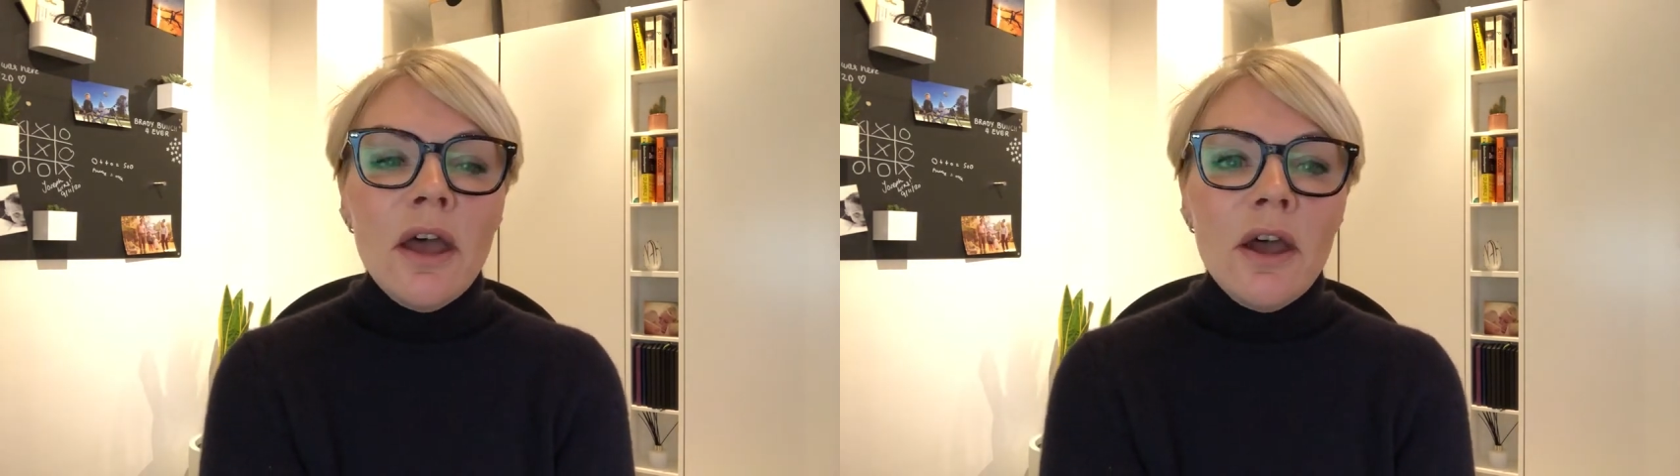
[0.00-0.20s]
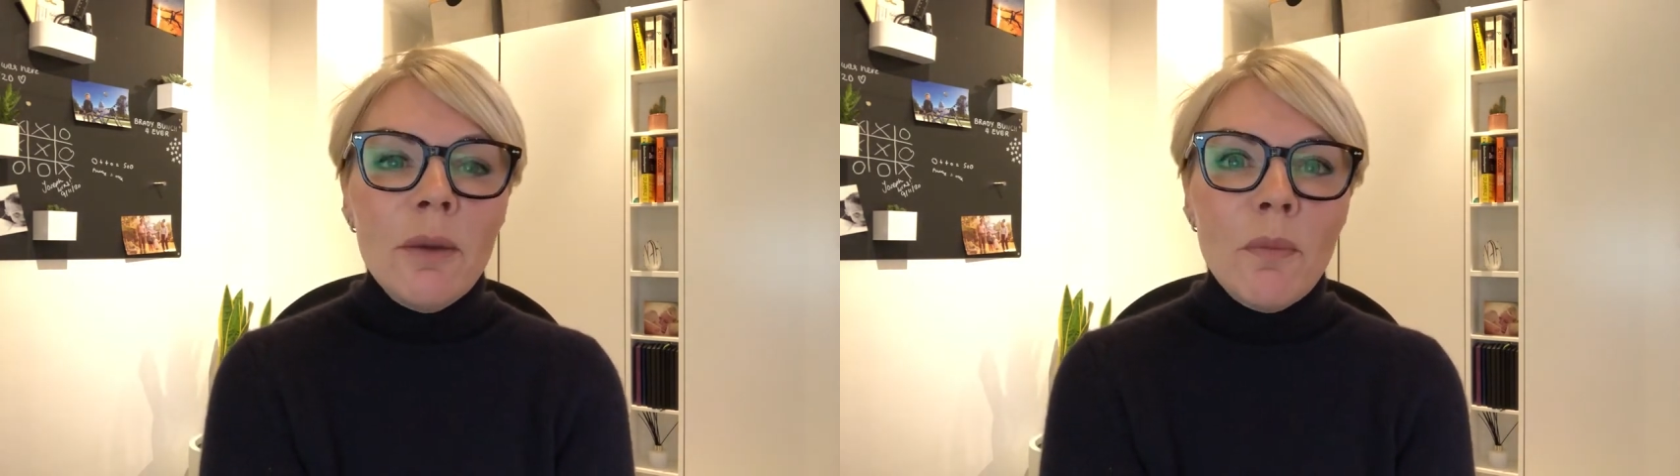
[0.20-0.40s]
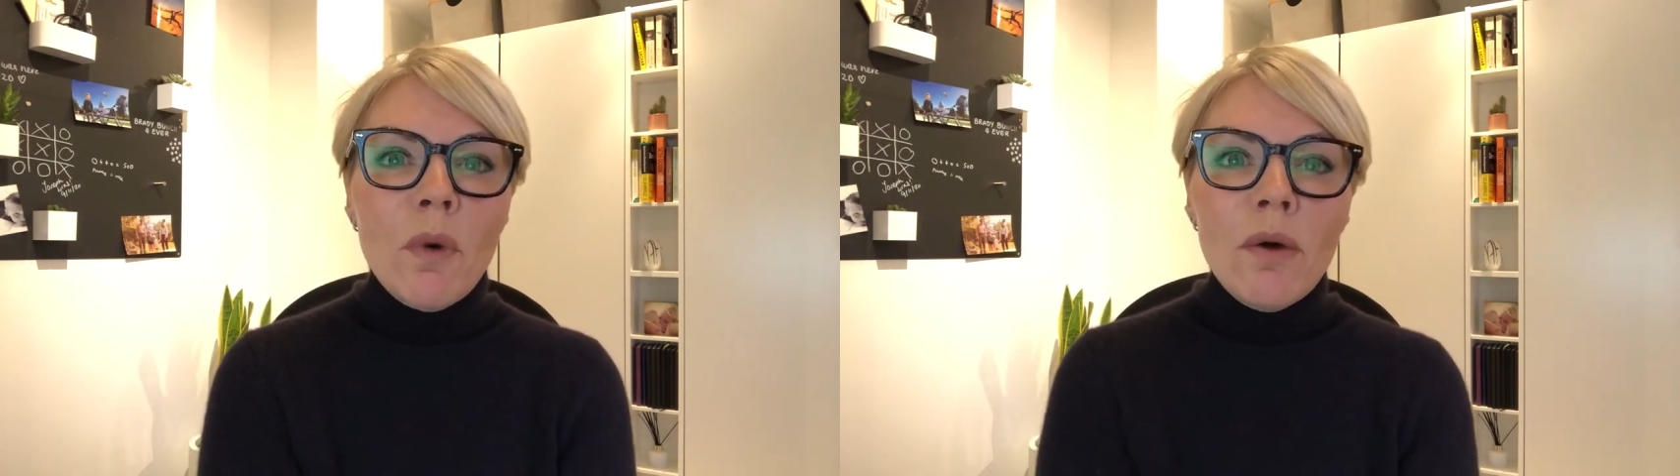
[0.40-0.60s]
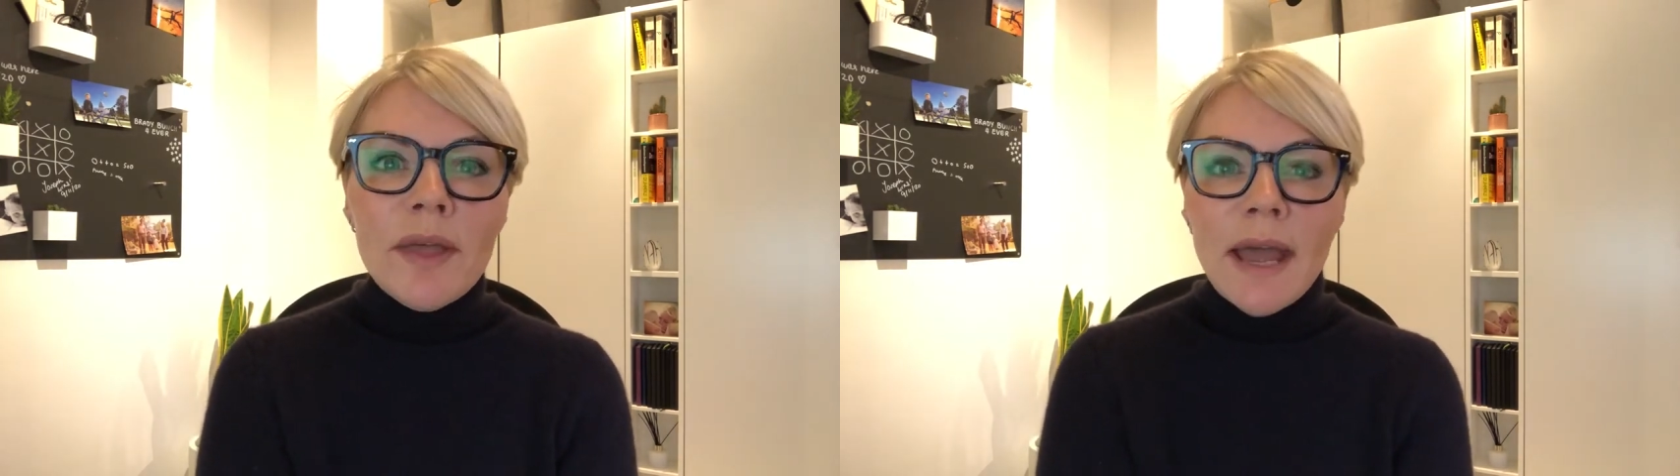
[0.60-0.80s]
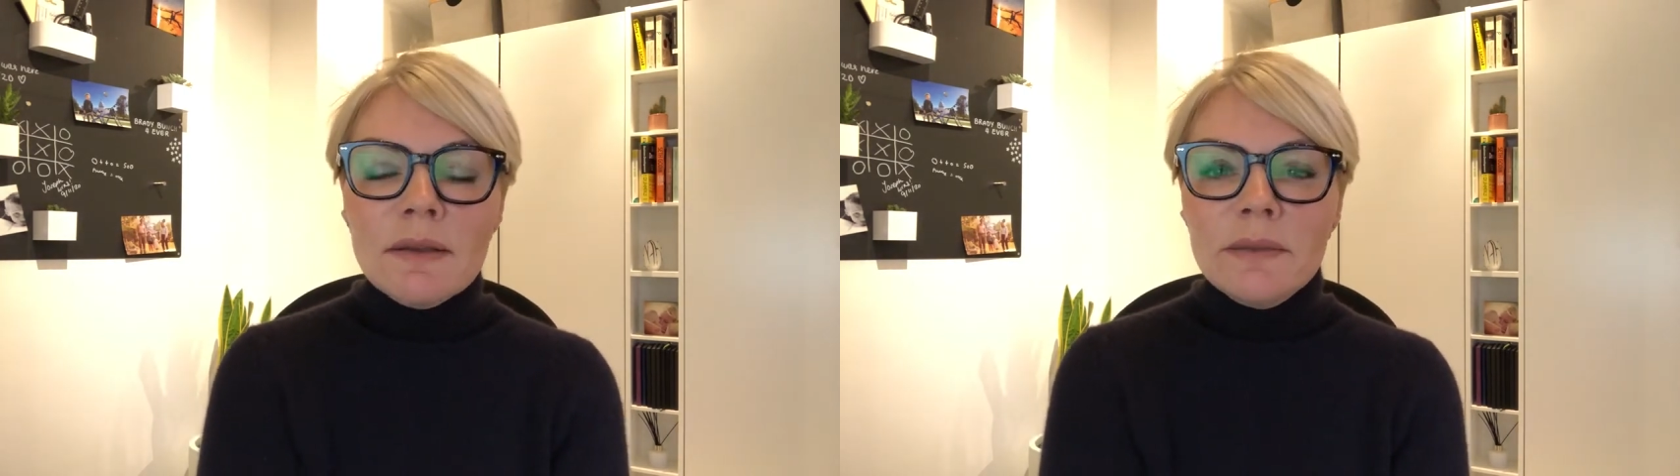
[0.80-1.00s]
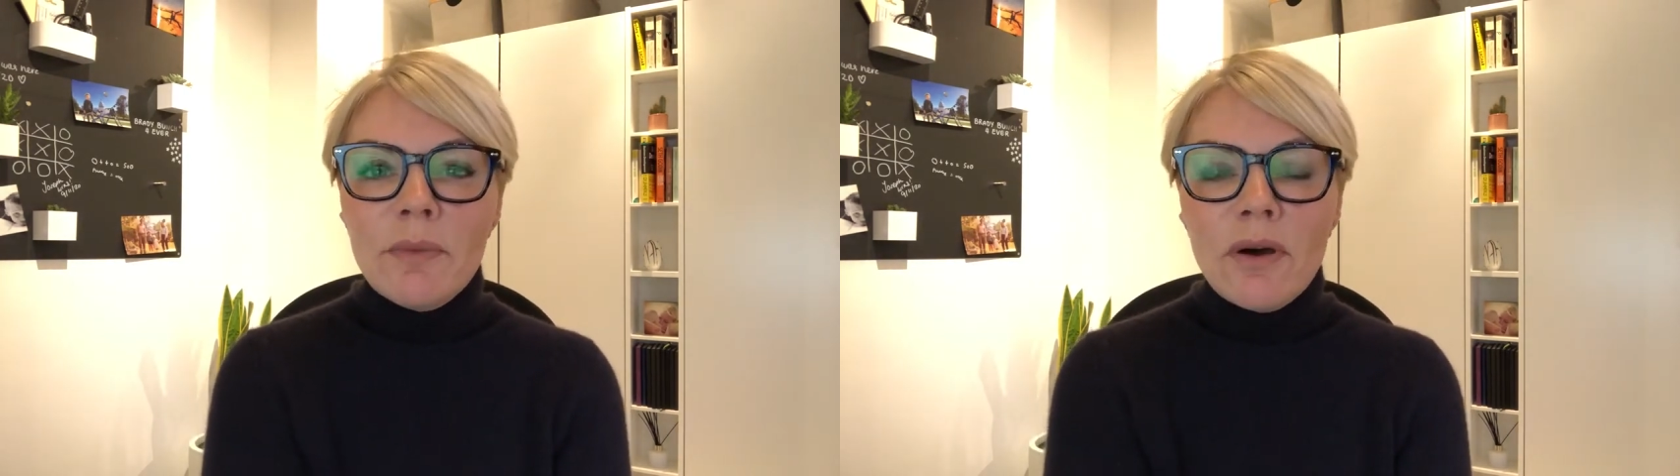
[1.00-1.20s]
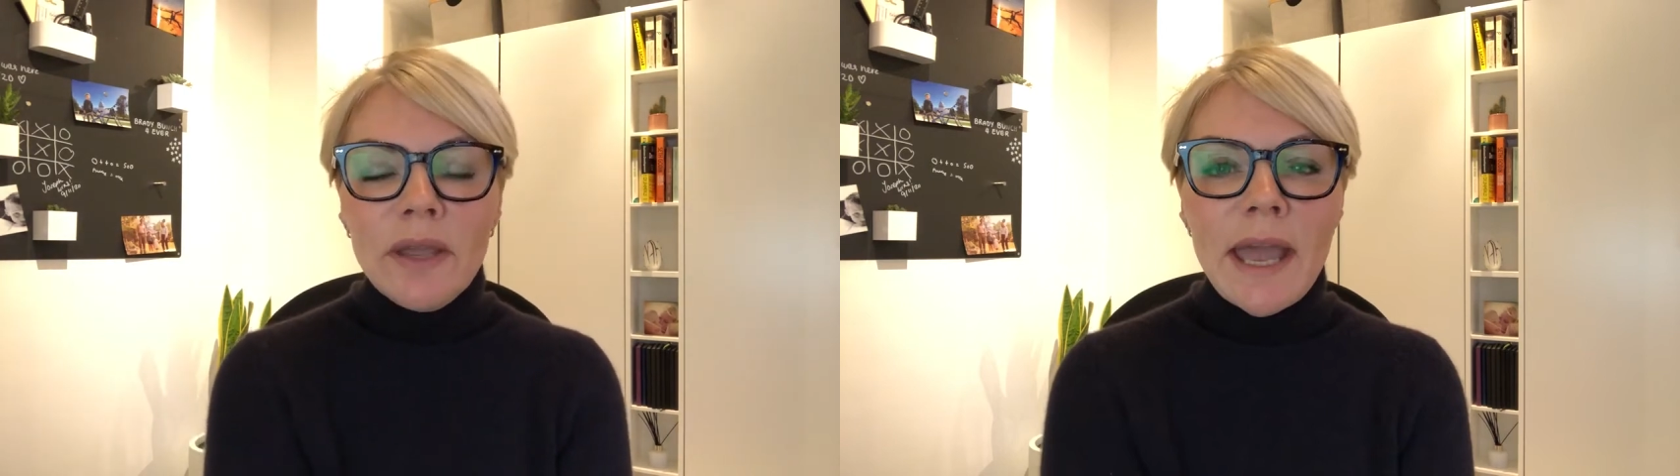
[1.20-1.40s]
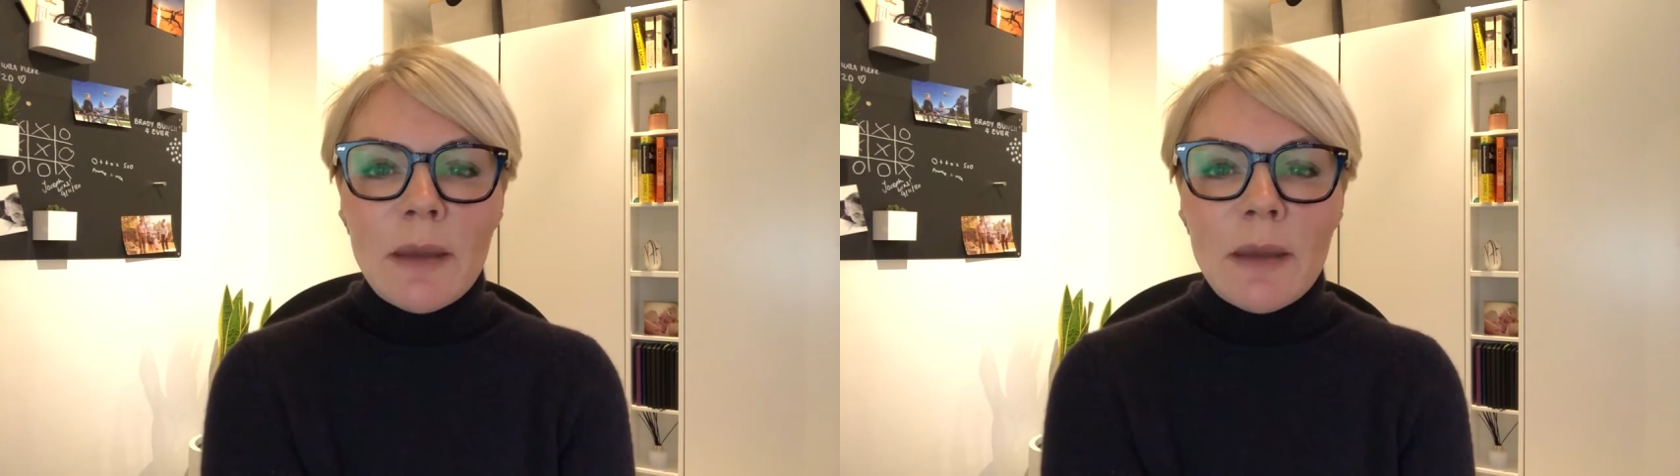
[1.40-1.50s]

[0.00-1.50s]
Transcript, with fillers: um, while the housing market